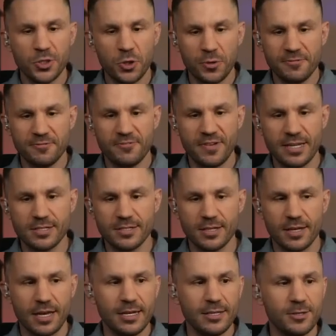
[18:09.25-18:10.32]
to
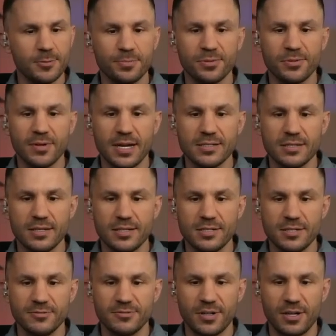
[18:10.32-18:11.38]
investigate the president's
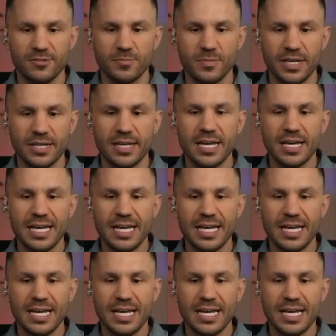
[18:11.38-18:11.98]
involvement